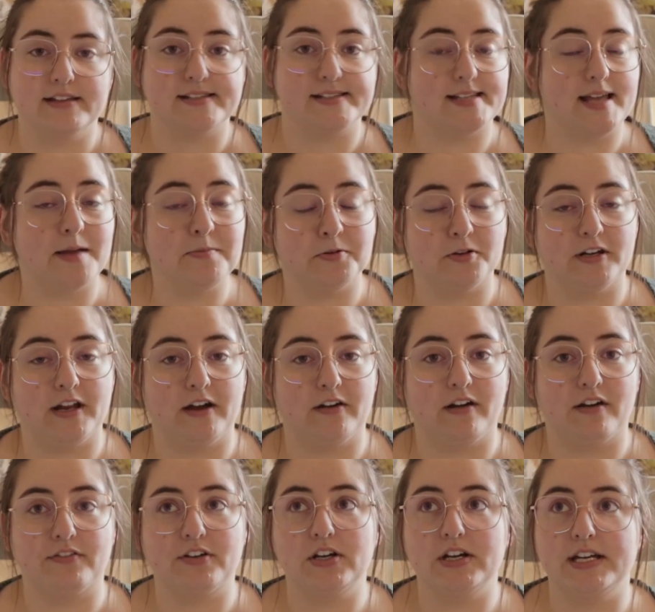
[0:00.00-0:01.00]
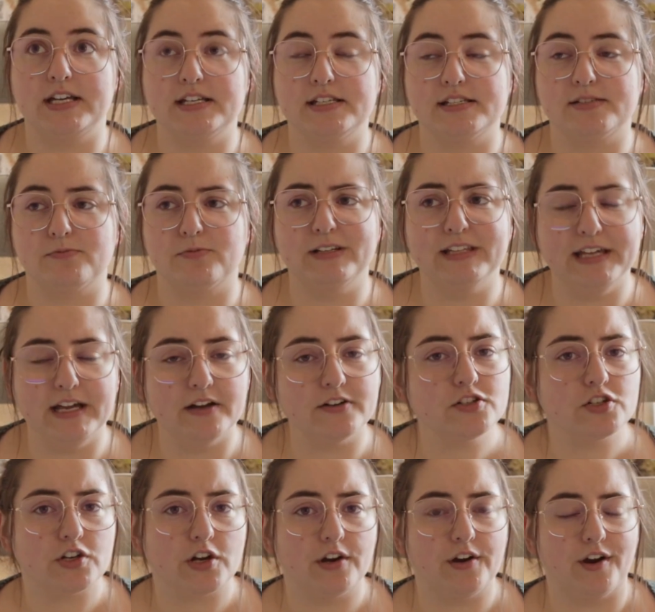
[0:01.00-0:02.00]
Sabrin, however, is really
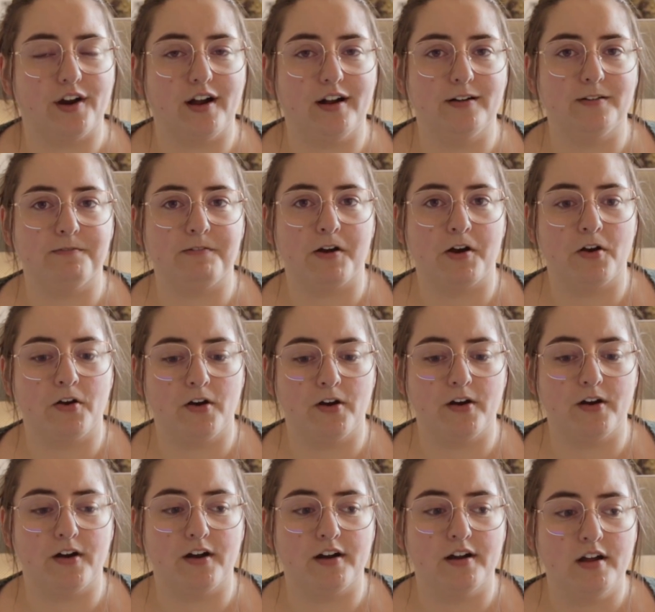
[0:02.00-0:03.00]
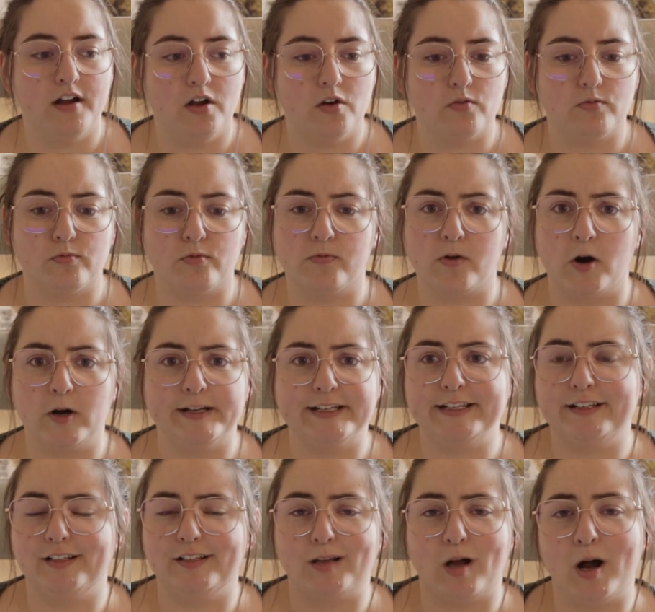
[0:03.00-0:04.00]
unsure of her
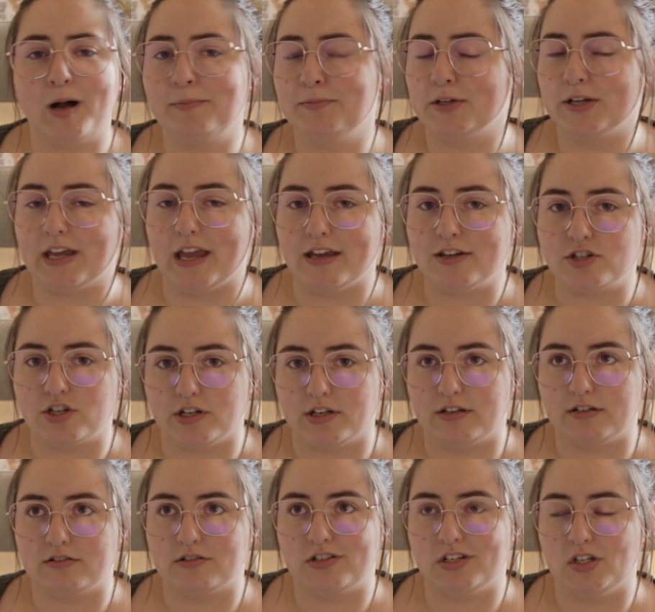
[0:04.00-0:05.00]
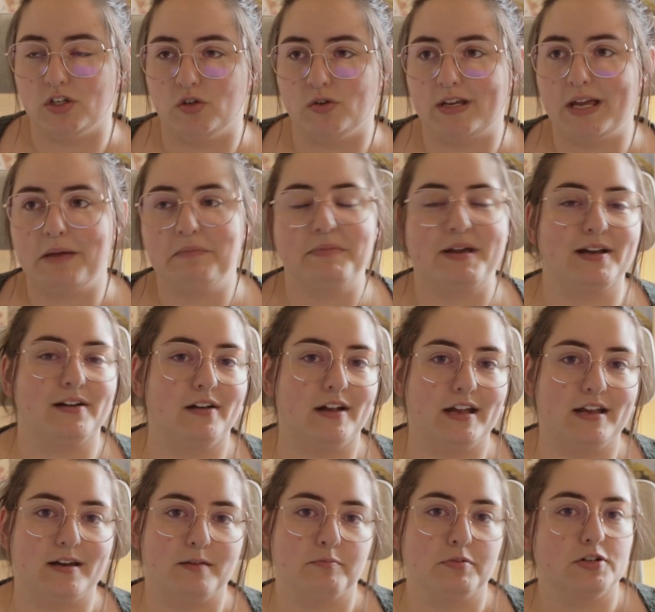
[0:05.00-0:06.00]
royal obligation to get
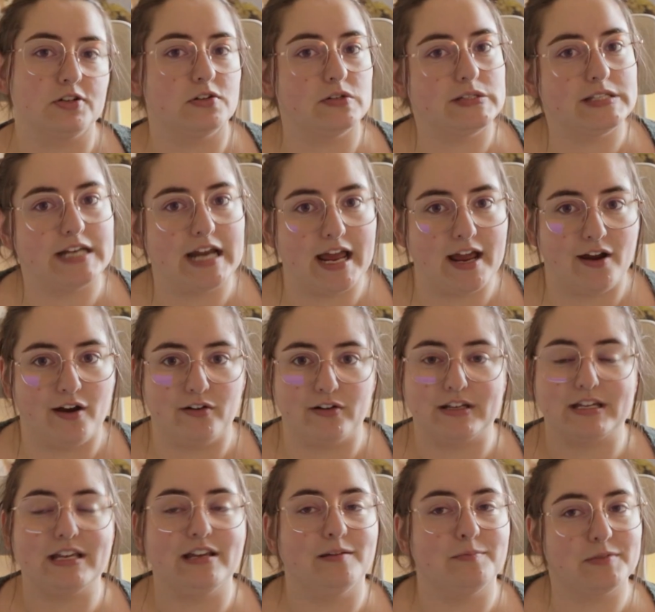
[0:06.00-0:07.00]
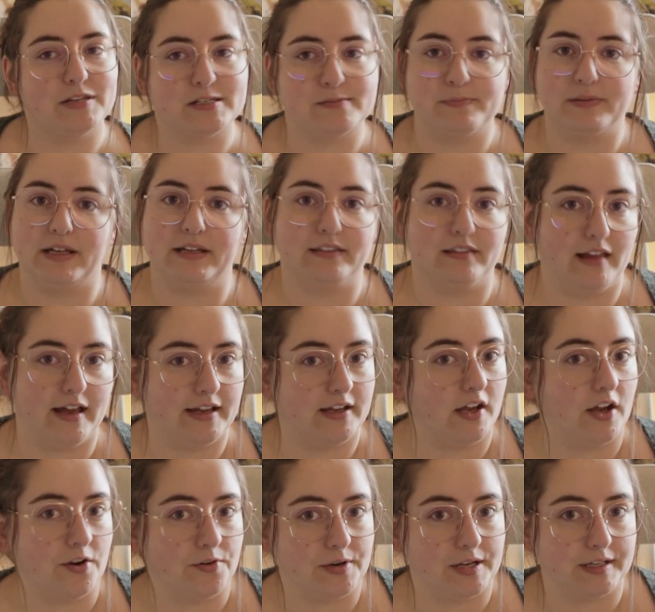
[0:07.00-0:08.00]
married and produce an heir to keep this bloodline
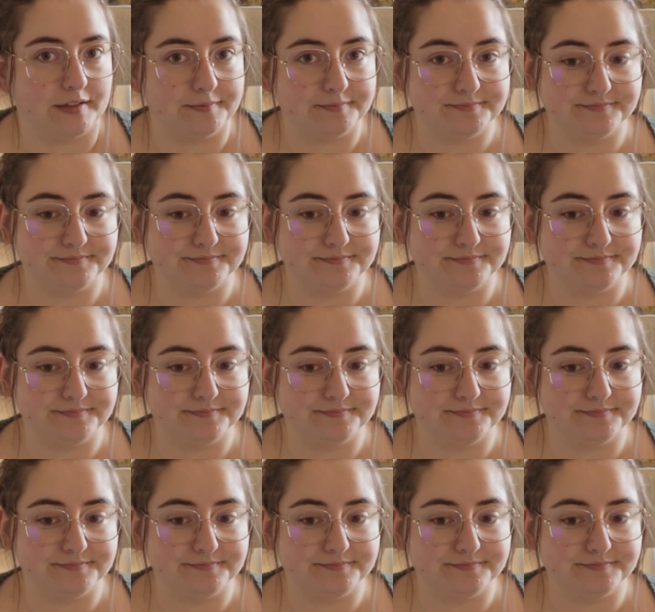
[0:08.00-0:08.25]
going.